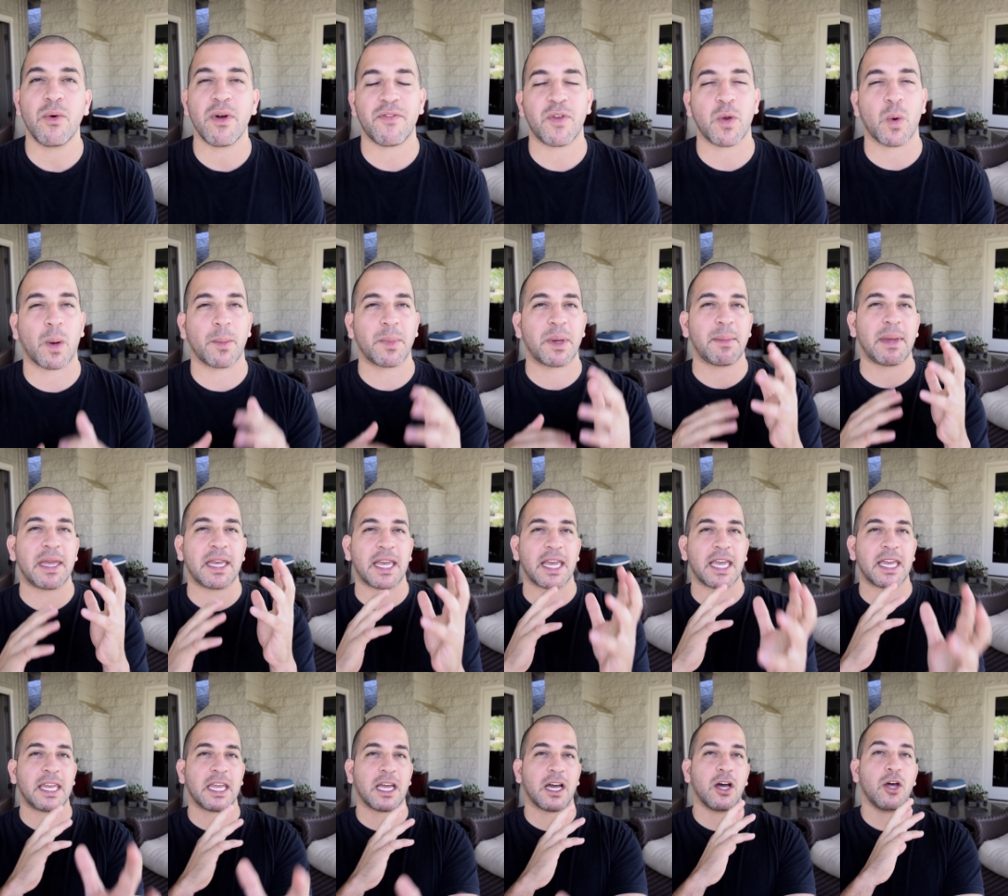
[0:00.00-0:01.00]
If you want me to make
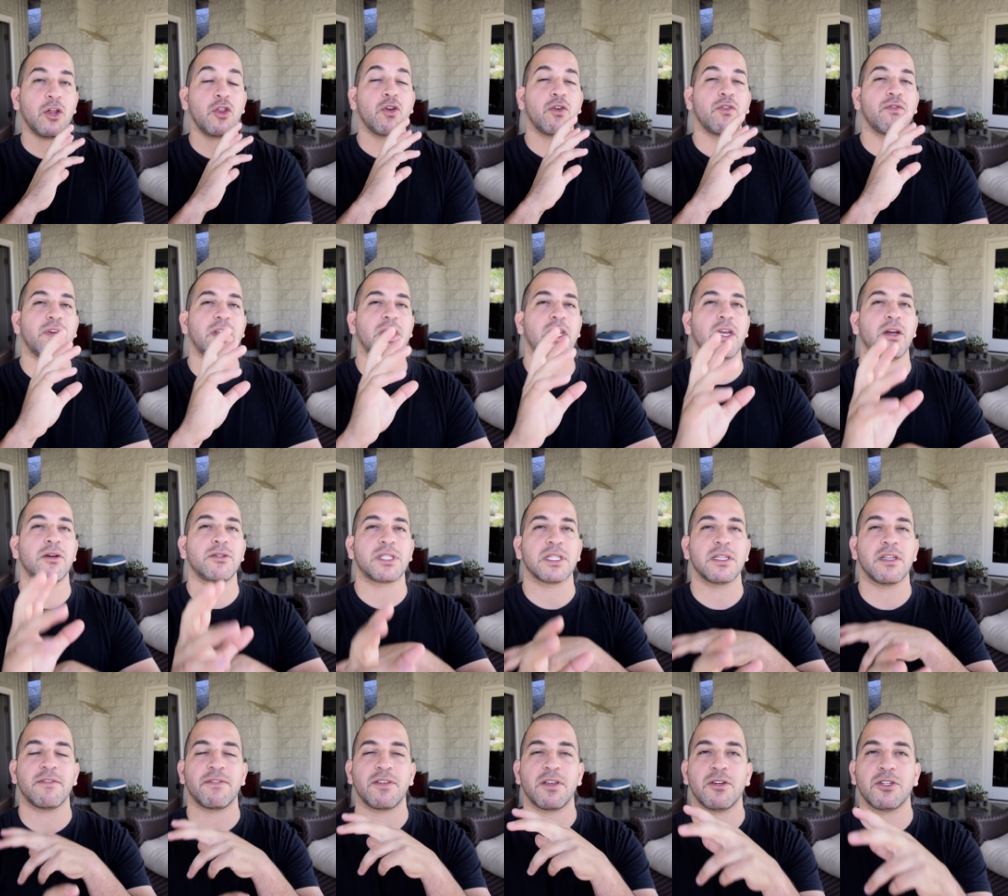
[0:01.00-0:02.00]
any other videos
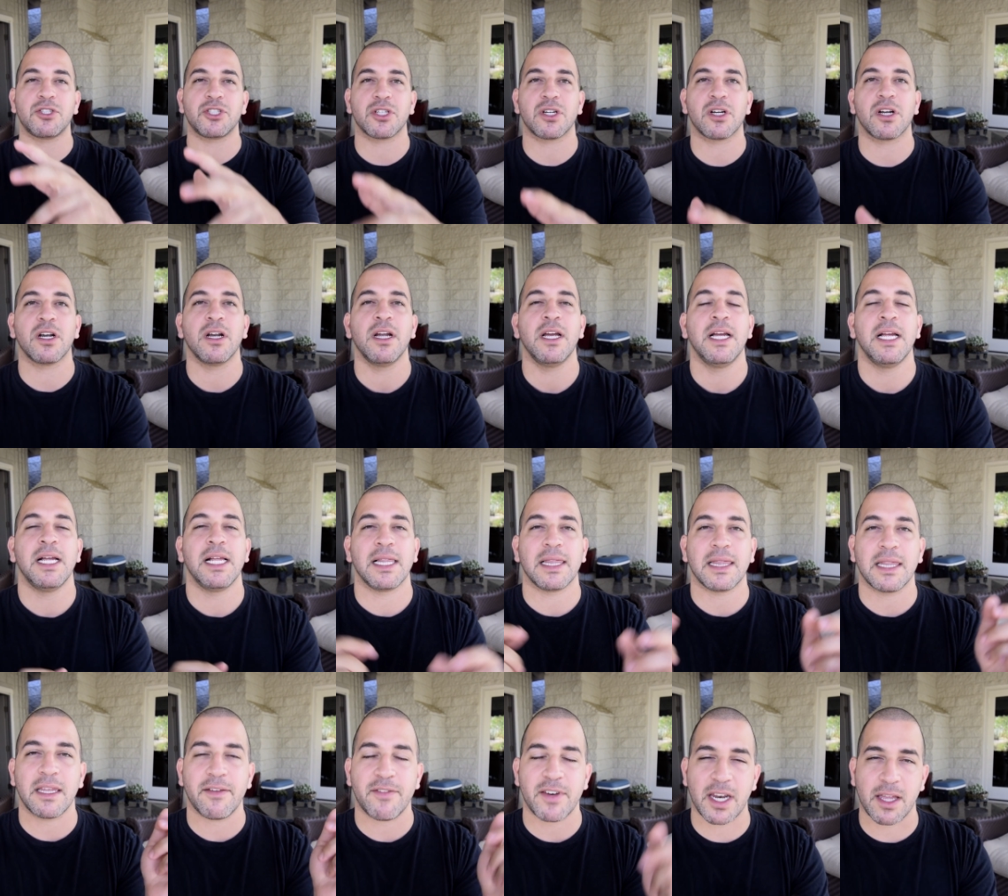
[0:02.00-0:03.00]
in the future,
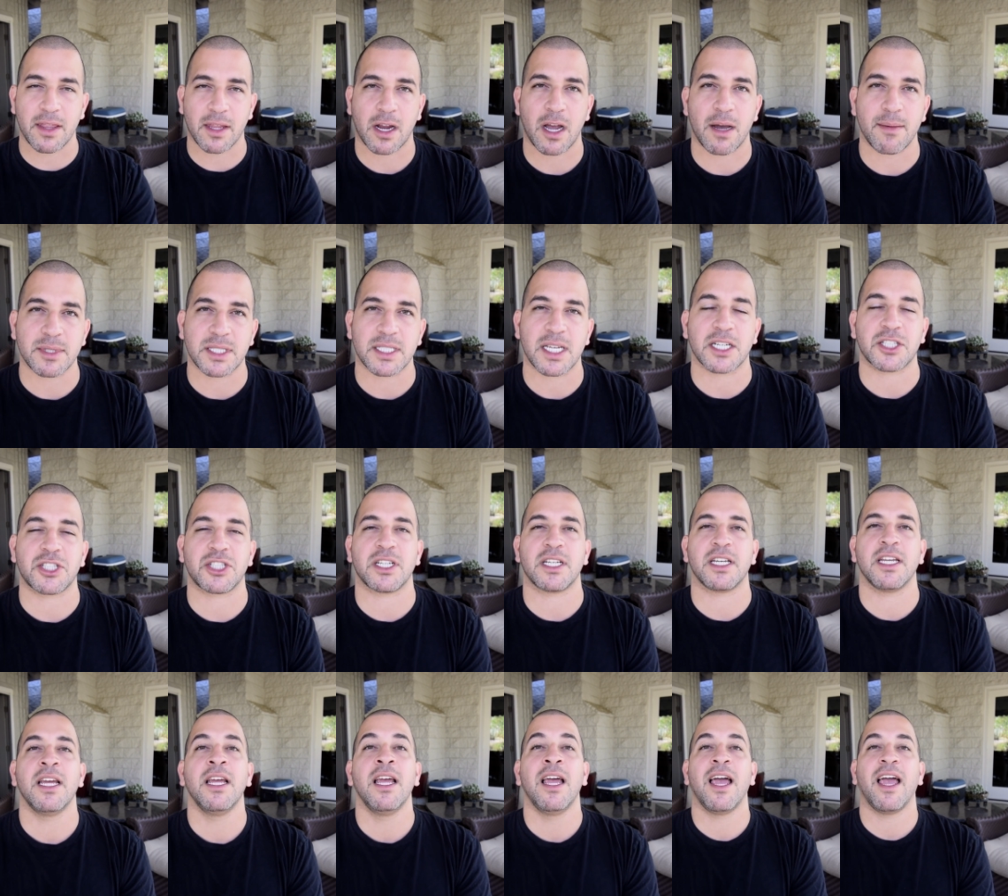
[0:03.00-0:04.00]
leave it down in the comment
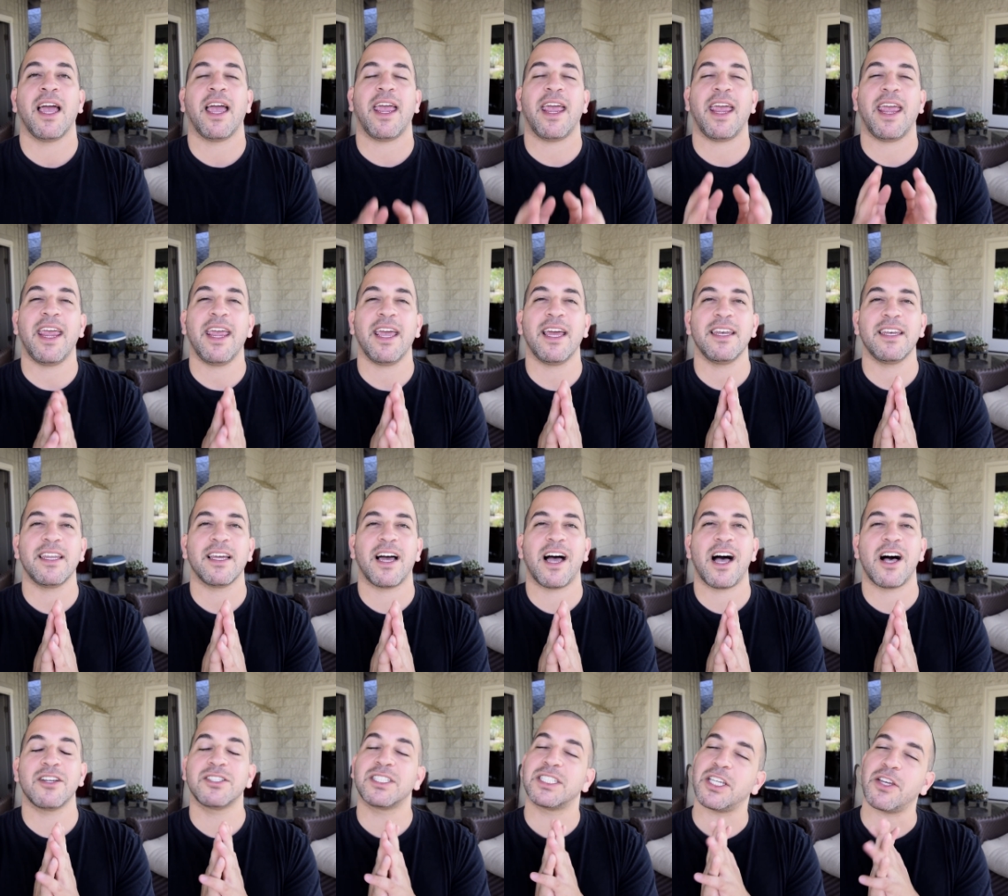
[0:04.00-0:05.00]
section, and
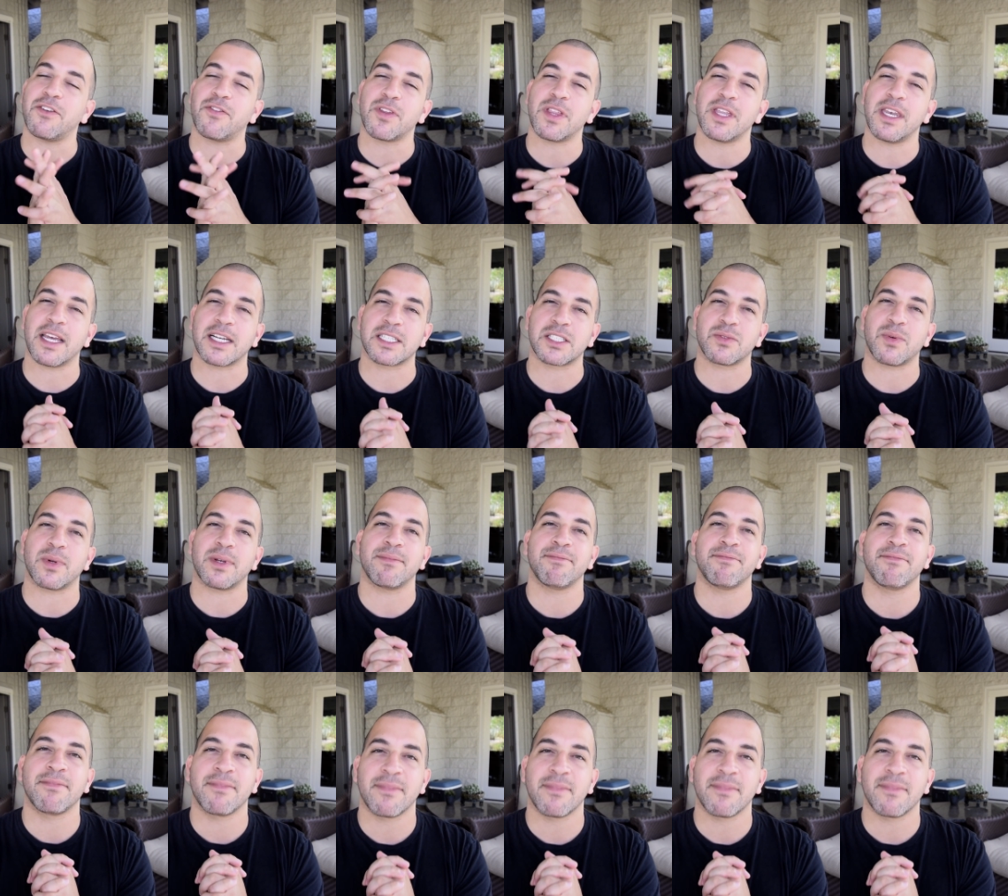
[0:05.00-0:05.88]
I'll see you for the next one.